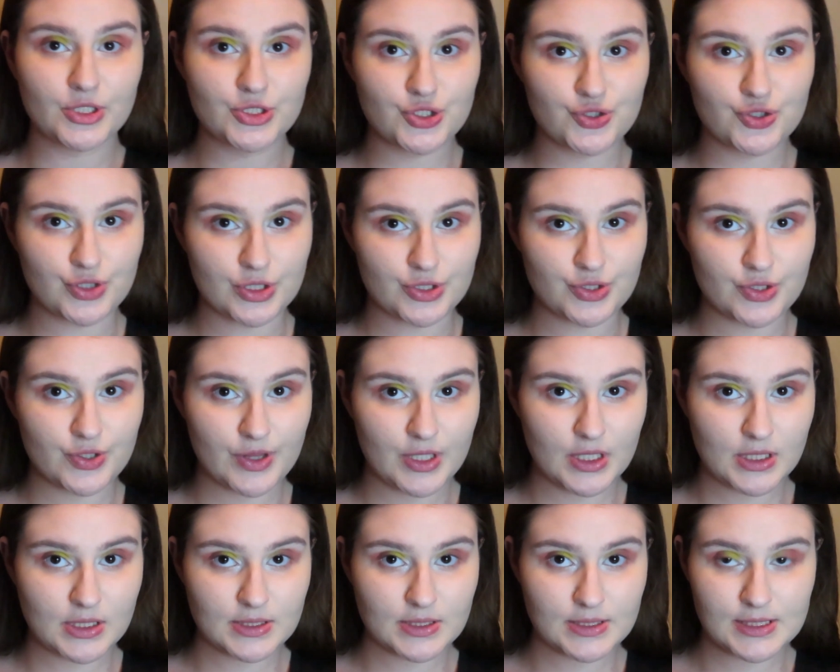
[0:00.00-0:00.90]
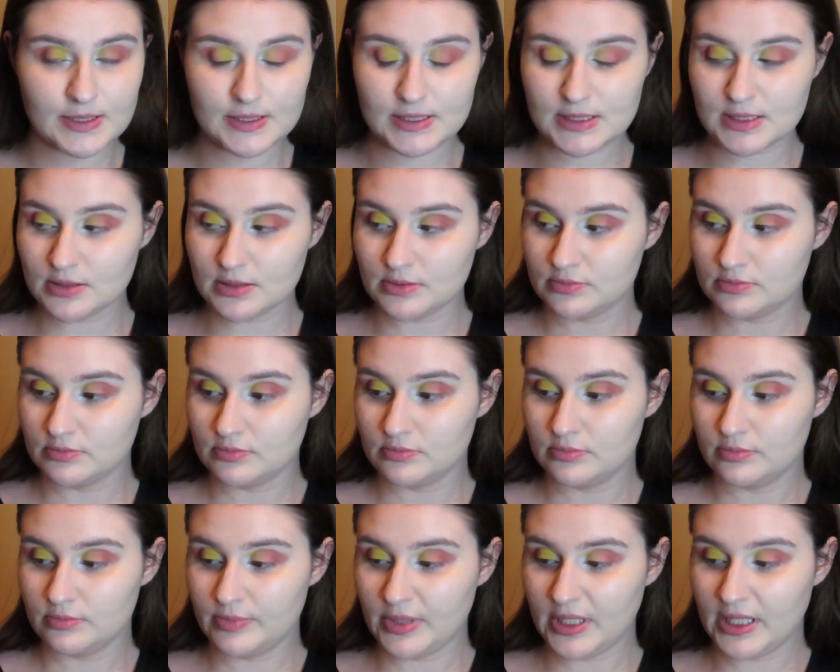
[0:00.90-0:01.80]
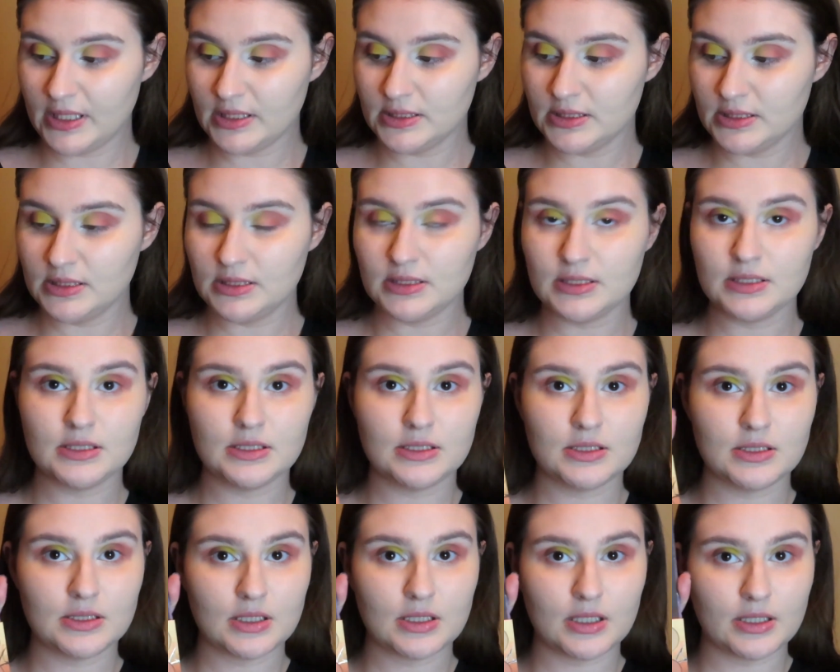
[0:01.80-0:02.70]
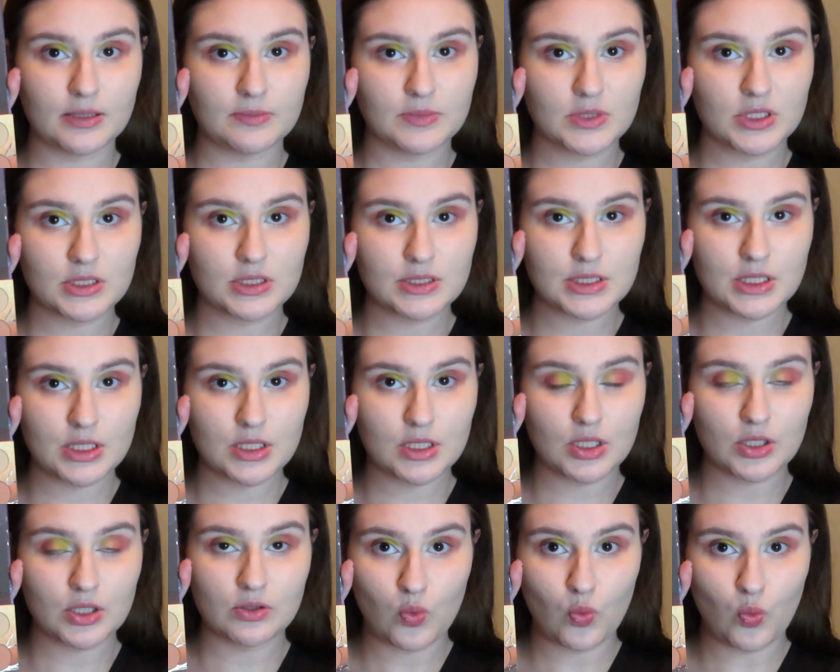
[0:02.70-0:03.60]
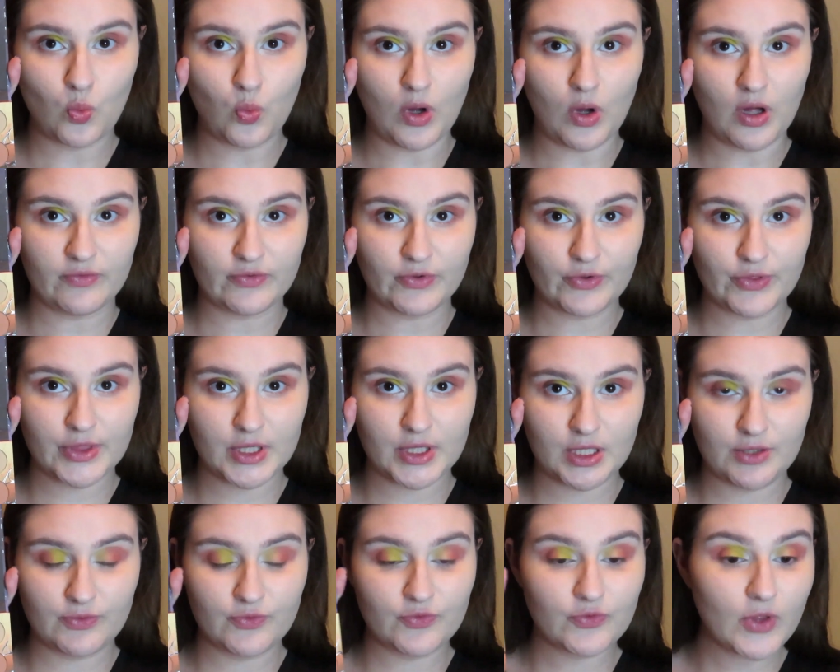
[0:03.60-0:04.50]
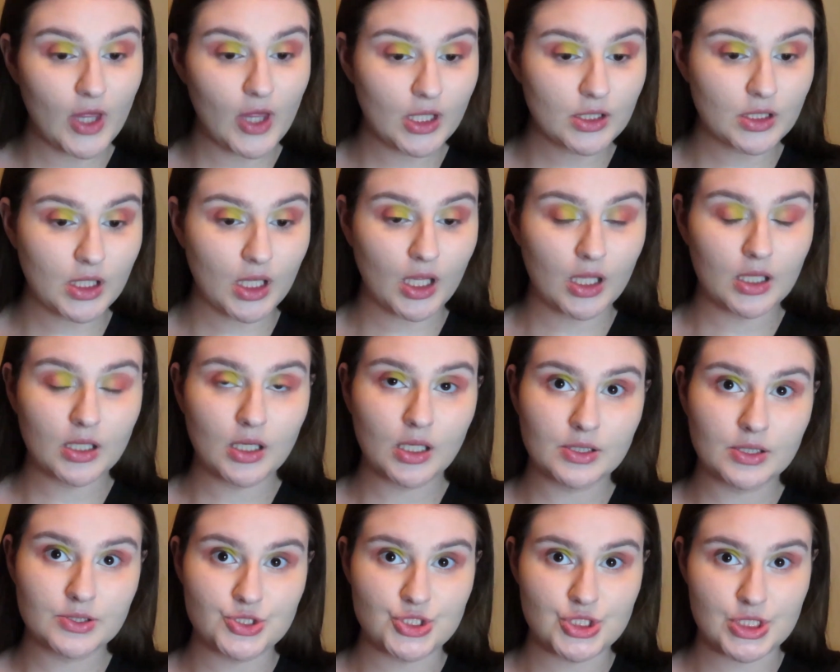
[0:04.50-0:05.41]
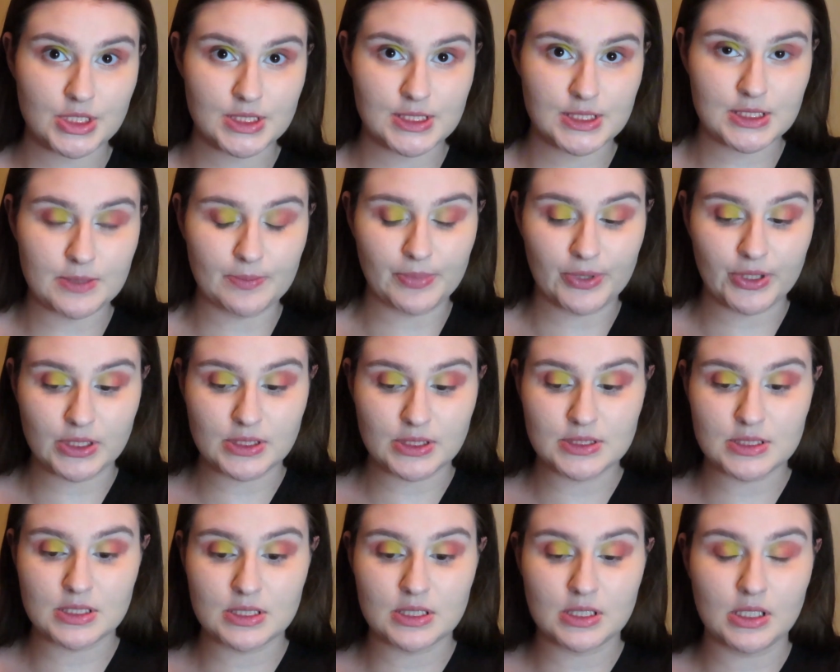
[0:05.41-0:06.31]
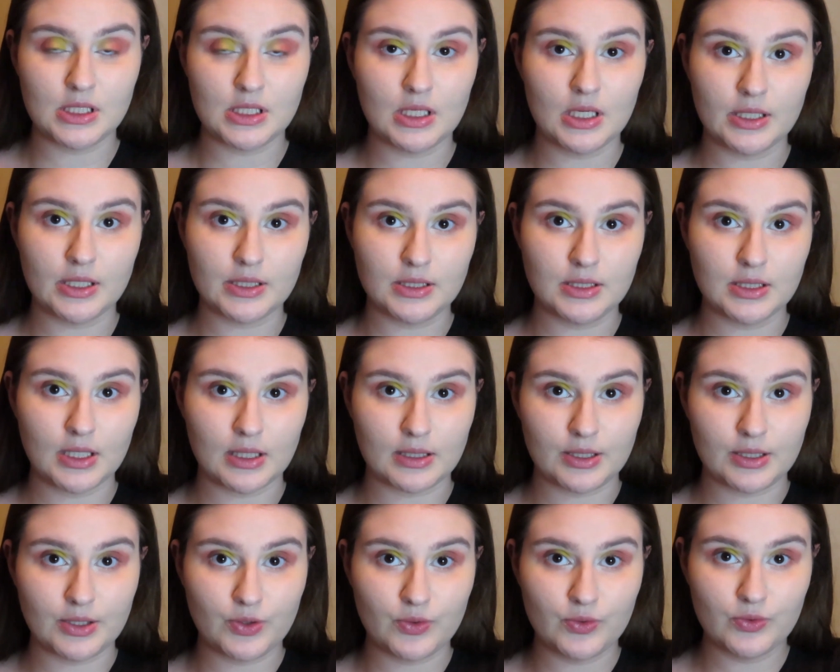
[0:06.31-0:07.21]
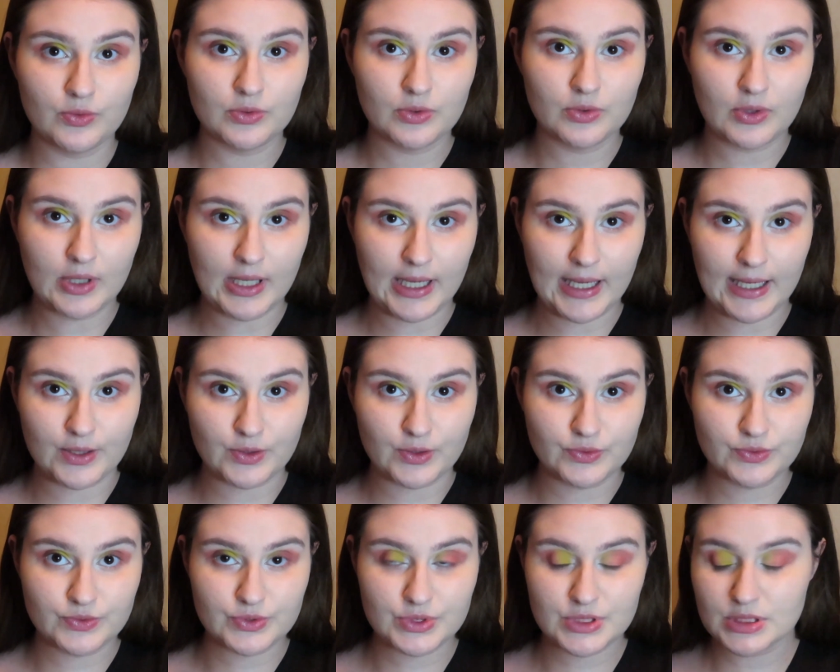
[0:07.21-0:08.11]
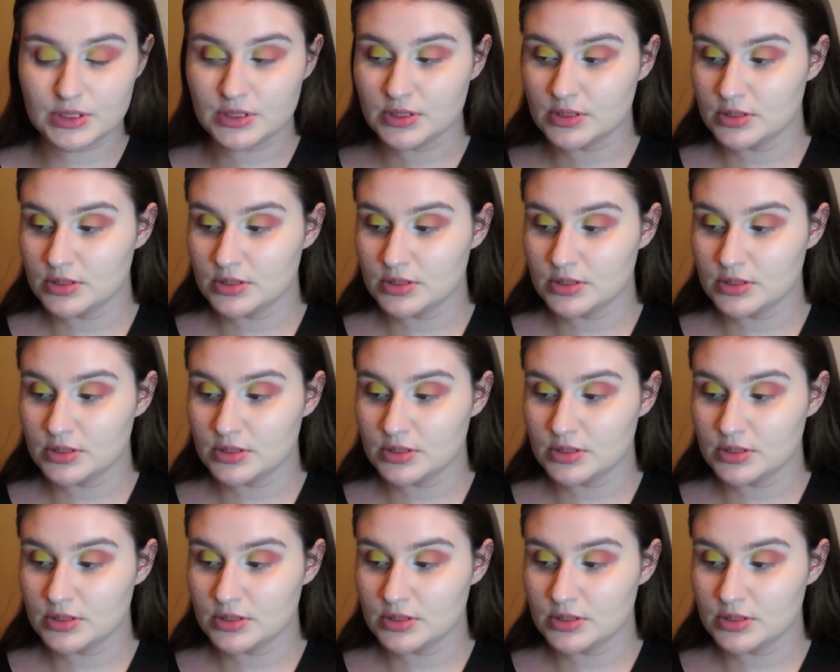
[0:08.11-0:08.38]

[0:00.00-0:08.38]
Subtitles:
Stranger Things palette, and I'm going to take Waffle Thief again just to blend the yellow out.